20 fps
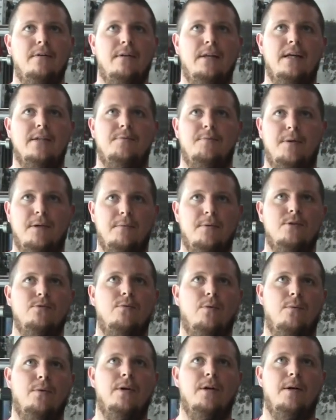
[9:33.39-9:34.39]
And that's pretty much
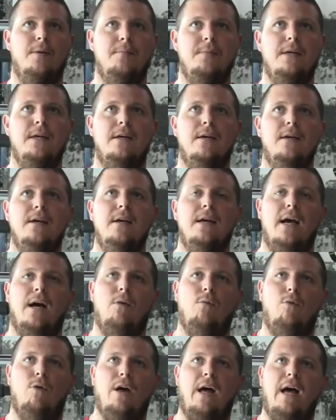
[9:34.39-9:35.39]
where we're going to be.
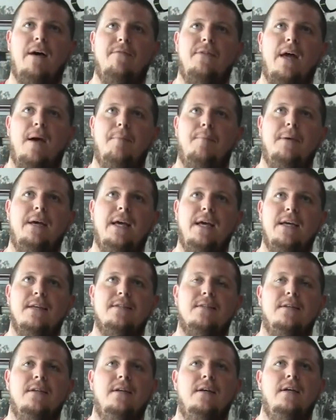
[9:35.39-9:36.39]
And we'll have that
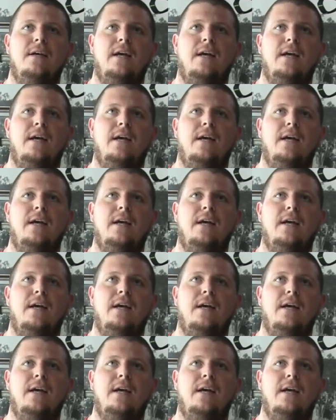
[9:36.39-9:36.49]
base.